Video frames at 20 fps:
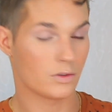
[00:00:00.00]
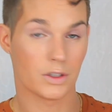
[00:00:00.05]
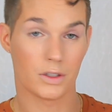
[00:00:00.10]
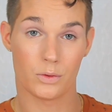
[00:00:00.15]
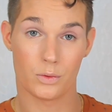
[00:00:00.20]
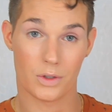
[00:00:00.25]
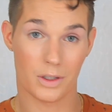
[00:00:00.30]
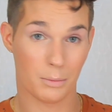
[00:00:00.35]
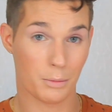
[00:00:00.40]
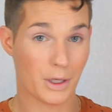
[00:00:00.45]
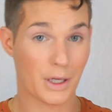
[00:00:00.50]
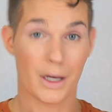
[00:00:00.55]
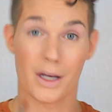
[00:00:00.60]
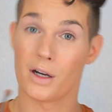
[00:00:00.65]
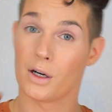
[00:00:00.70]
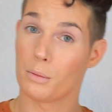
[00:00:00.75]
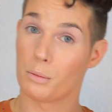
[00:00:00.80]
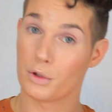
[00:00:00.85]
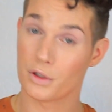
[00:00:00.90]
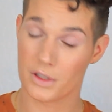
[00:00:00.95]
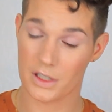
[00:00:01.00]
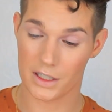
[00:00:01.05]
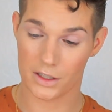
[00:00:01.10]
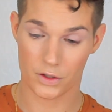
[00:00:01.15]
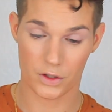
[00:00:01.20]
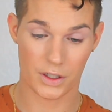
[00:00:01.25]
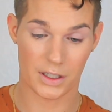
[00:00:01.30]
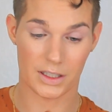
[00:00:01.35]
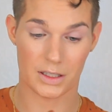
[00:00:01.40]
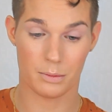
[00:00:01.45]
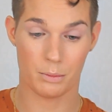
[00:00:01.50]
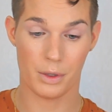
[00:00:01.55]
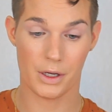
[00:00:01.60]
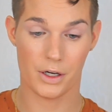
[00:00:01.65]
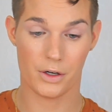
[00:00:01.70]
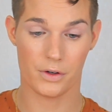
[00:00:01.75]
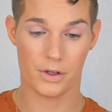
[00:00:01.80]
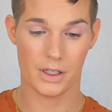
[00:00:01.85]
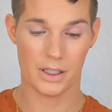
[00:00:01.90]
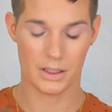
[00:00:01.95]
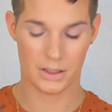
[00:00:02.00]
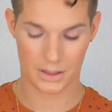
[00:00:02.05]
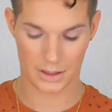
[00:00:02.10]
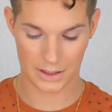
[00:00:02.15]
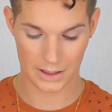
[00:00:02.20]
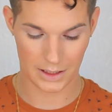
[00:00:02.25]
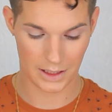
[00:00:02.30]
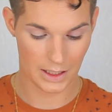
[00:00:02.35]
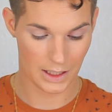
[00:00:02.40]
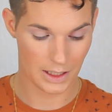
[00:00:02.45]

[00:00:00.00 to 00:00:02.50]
Just want to be 100% transparent.